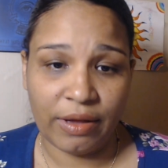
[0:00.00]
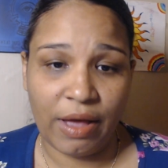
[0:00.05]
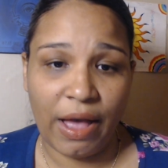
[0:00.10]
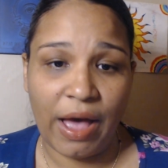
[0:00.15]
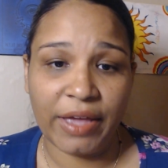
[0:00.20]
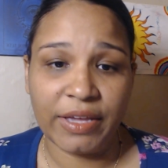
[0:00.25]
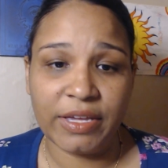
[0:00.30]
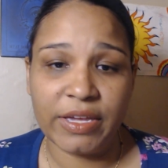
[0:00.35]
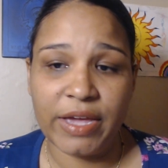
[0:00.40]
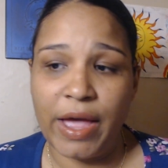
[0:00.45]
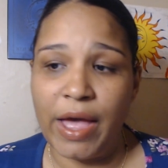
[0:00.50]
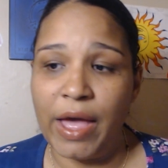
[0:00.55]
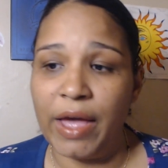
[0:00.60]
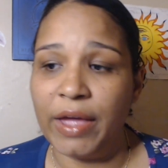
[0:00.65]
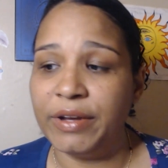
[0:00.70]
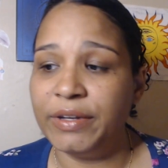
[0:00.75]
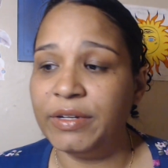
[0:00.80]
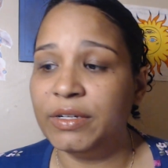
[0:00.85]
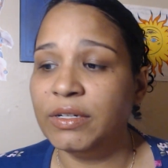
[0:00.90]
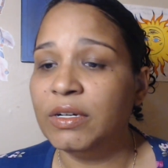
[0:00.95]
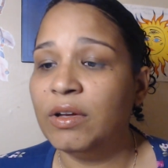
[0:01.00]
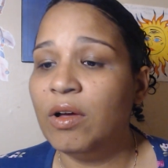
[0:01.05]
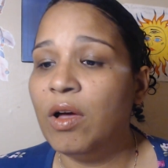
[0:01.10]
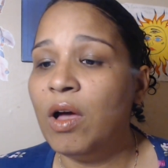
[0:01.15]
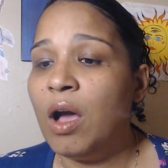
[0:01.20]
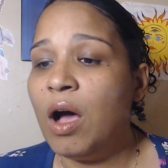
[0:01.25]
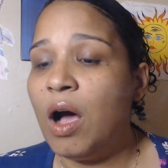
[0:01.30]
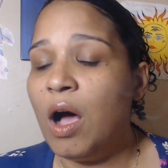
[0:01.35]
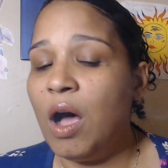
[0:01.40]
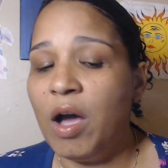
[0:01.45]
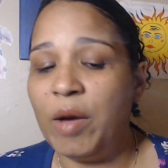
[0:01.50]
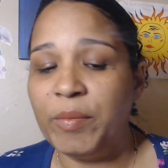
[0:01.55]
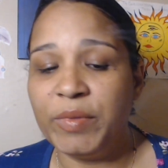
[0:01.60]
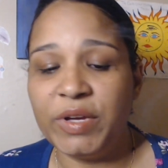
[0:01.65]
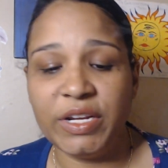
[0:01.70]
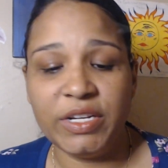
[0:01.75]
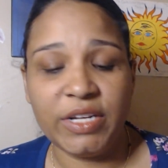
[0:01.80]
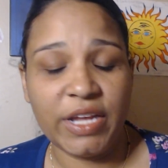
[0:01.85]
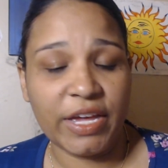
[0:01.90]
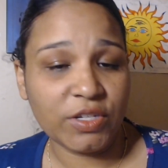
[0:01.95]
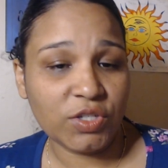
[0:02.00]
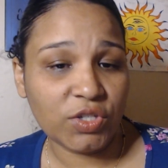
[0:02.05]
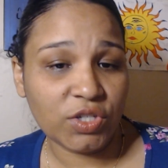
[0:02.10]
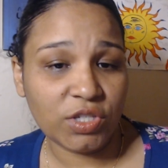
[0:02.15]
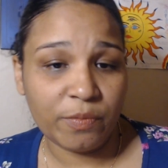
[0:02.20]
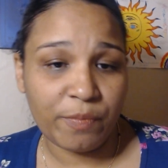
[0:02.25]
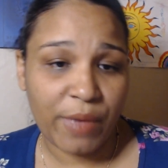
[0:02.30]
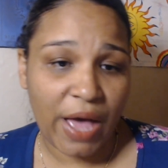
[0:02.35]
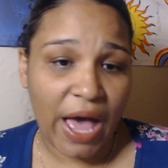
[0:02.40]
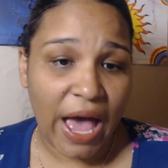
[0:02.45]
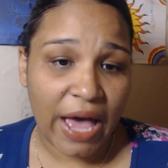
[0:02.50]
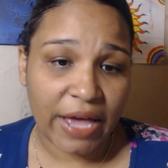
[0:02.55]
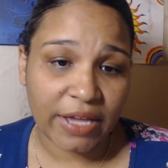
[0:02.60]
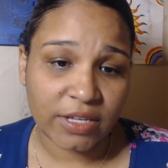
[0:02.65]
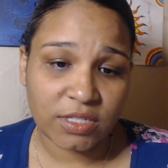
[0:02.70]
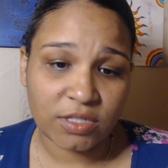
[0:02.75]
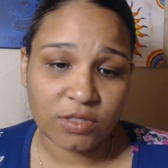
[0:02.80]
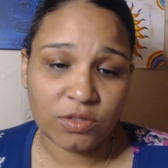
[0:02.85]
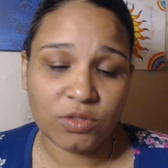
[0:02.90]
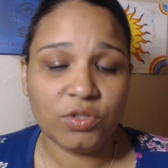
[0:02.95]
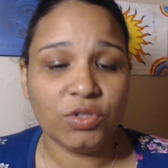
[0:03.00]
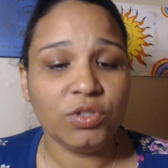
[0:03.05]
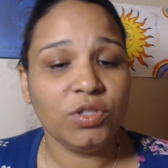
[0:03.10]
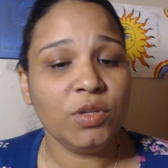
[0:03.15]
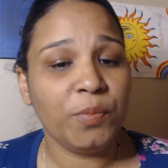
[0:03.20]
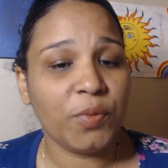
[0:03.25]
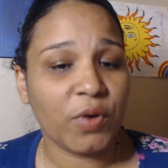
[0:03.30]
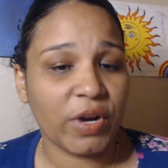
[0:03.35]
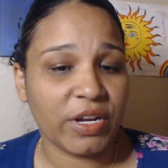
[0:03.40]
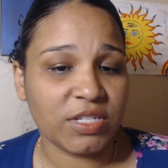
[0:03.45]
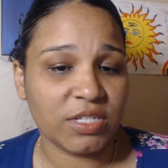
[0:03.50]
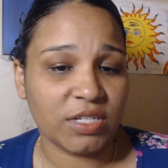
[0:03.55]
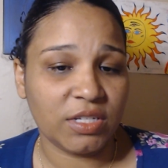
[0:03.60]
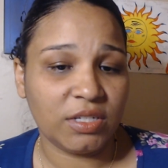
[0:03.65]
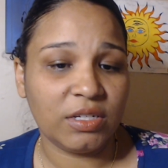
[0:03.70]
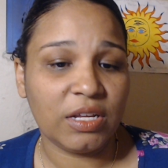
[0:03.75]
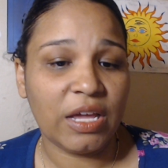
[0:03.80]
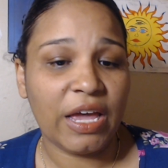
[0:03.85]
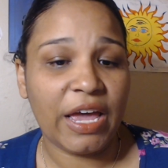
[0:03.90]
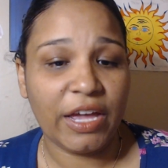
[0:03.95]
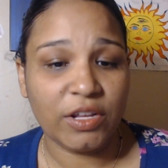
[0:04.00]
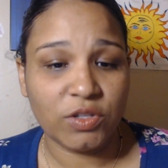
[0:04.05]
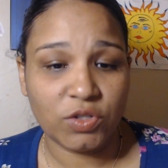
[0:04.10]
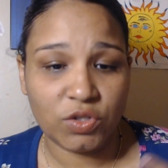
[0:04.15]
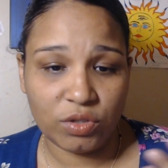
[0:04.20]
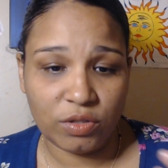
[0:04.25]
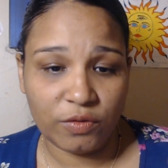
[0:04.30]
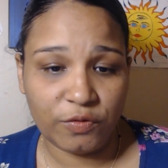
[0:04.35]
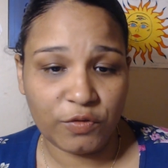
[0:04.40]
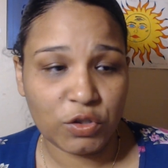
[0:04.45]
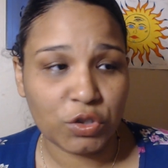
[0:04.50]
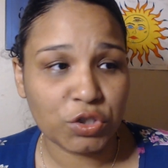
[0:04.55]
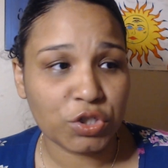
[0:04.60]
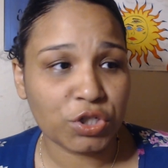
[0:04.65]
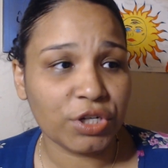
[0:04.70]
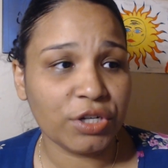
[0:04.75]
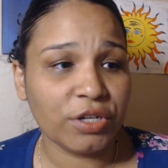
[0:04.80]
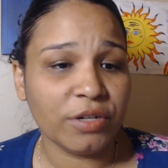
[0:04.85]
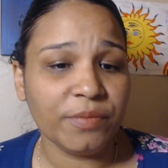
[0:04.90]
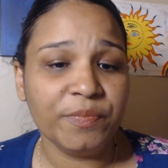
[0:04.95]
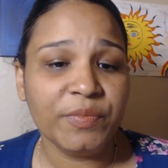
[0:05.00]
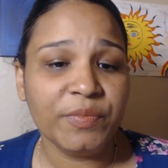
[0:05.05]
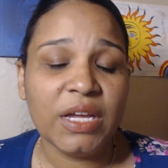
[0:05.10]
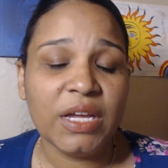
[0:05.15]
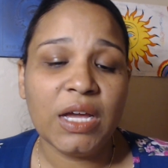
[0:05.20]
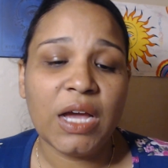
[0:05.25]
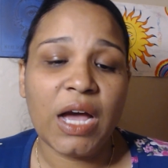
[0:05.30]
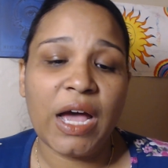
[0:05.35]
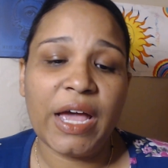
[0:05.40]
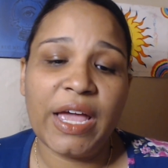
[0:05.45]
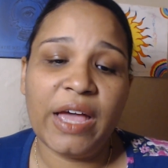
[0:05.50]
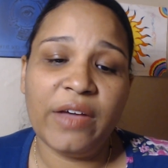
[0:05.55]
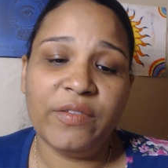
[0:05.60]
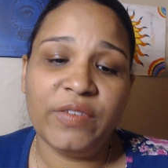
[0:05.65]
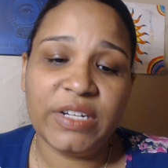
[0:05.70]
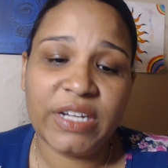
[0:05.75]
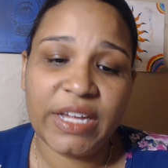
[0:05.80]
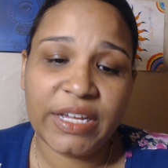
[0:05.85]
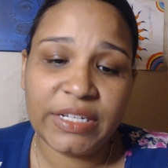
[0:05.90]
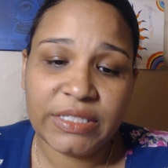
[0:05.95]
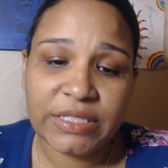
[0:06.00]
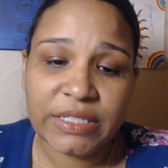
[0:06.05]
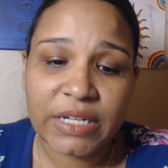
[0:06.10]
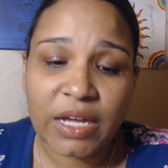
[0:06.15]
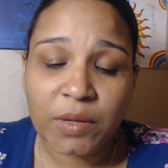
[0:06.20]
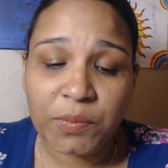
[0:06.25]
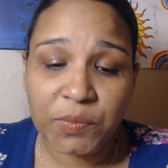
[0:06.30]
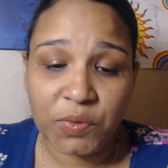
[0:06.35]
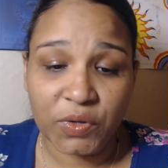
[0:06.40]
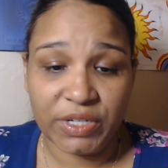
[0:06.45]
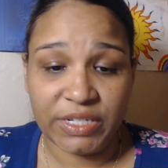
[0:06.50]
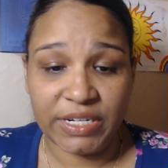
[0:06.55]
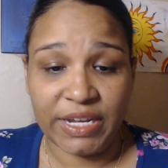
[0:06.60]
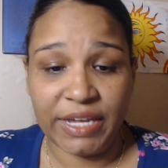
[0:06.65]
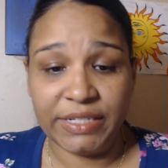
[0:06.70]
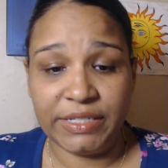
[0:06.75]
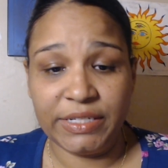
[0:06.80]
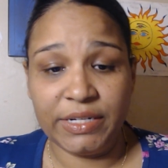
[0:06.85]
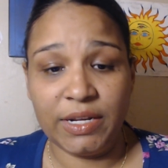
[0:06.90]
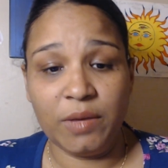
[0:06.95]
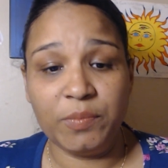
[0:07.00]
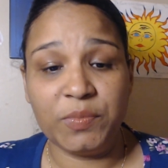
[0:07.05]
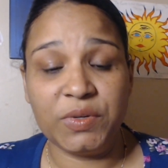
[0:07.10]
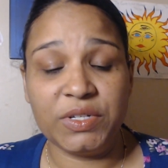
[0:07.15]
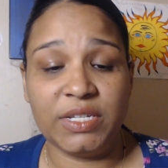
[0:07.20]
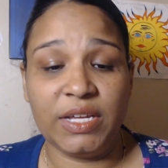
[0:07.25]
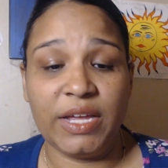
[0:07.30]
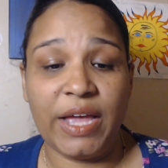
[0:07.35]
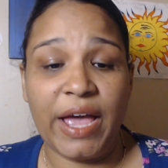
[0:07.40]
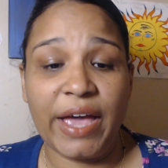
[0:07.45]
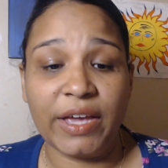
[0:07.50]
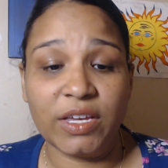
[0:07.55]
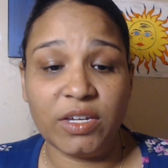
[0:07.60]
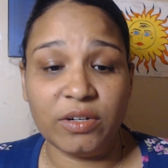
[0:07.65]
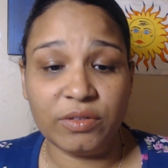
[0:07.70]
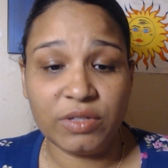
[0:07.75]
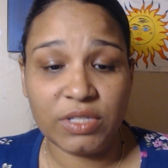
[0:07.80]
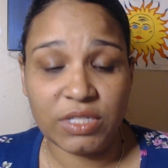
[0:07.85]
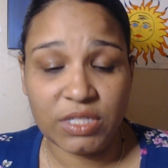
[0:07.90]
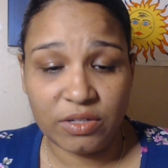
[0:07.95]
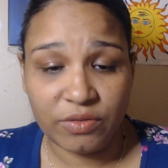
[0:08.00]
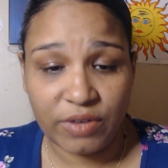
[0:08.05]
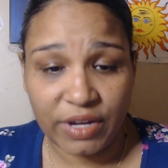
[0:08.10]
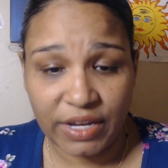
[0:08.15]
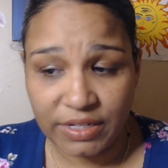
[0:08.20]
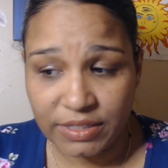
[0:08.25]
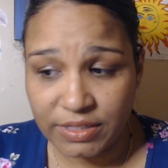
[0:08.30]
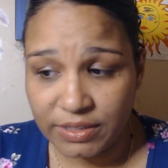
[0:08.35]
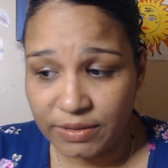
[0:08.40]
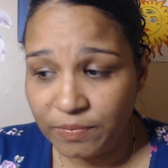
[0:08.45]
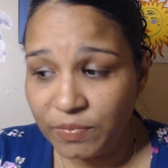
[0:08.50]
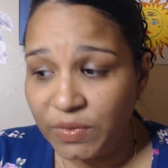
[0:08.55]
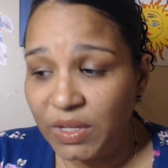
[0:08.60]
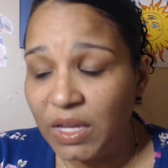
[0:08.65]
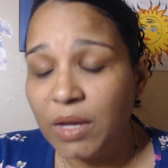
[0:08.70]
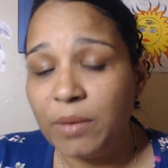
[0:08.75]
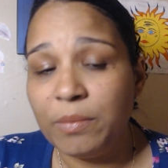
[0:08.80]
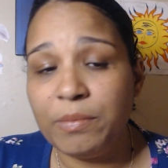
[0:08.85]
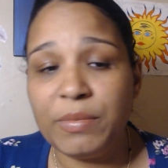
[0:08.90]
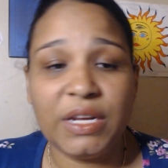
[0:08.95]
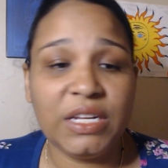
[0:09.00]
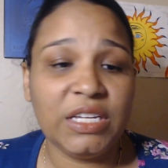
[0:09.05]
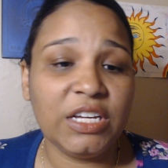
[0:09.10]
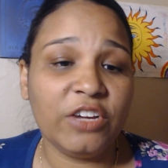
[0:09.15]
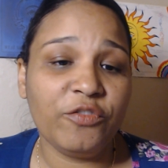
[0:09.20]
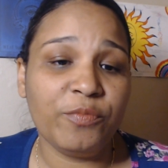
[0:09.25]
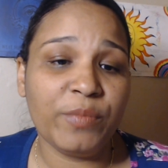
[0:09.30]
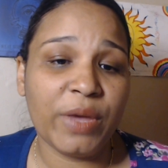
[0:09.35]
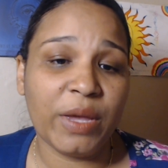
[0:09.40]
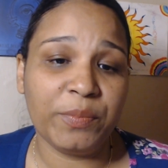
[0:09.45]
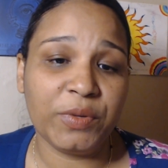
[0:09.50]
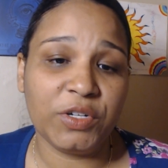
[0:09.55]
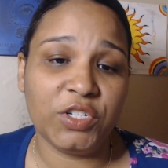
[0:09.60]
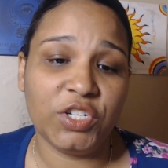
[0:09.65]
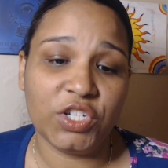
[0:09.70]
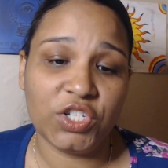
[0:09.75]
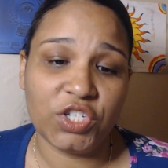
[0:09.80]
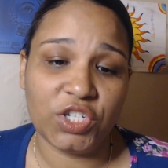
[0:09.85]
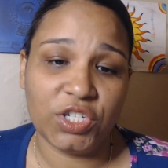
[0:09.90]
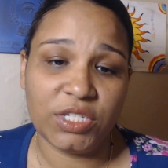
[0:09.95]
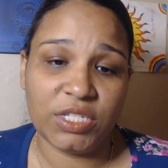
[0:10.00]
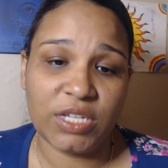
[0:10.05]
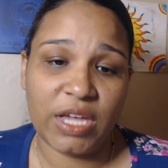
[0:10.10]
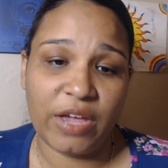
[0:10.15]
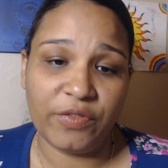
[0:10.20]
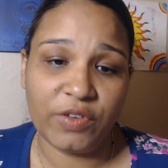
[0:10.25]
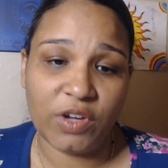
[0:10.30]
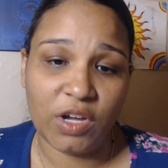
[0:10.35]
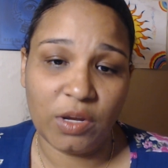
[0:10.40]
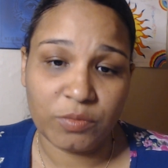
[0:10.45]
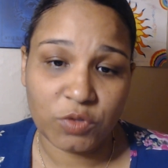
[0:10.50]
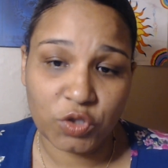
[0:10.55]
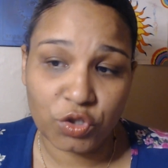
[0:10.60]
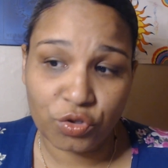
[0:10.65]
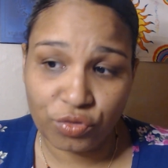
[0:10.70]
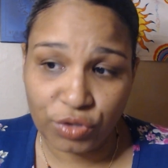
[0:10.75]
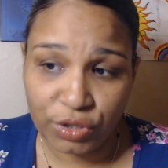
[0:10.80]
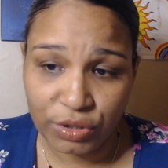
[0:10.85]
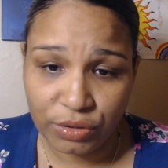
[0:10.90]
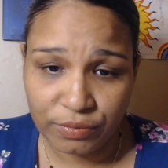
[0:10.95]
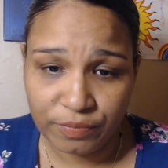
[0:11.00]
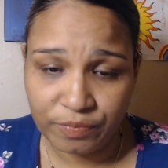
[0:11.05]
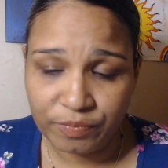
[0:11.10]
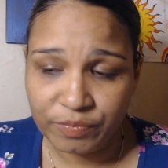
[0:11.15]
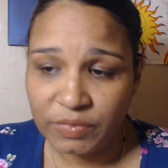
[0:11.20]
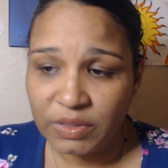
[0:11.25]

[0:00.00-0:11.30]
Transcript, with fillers: I can um, connect to the past, to the present, and to the future. I have a 99.99% accuracy rate. Many of my predictions have come true.